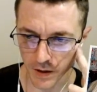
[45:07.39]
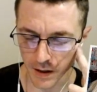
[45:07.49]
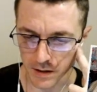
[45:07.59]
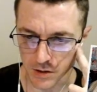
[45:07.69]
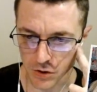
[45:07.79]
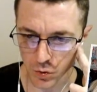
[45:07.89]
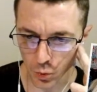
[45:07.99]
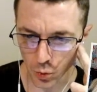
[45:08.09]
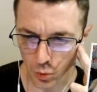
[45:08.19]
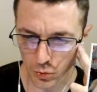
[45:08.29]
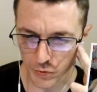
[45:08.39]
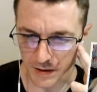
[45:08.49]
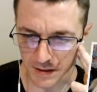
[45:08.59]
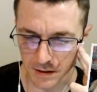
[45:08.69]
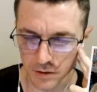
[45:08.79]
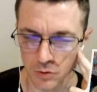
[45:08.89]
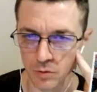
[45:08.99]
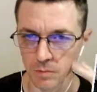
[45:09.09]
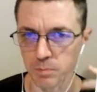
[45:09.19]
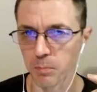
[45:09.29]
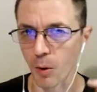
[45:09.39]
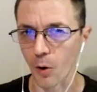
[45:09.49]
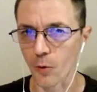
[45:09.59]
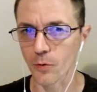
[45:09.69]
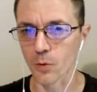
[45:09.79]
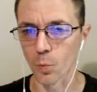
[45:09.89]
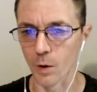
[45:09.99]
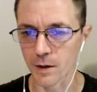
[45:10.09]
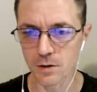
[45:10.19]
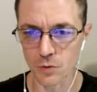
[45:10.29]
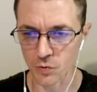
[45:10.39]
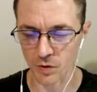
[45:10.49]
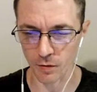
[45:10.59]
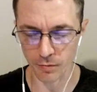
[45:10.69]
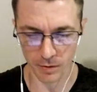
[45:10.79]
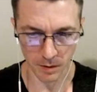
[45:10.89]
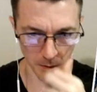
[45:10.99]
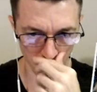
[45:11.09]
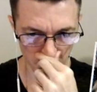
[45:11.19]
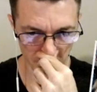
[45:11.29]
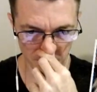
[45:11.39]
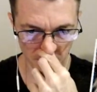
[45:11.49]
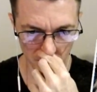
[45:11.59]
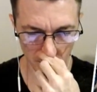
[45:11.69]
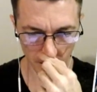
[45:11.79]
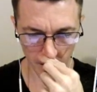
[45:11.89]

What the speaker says: a tool to get you part of the way using a 3D model like this.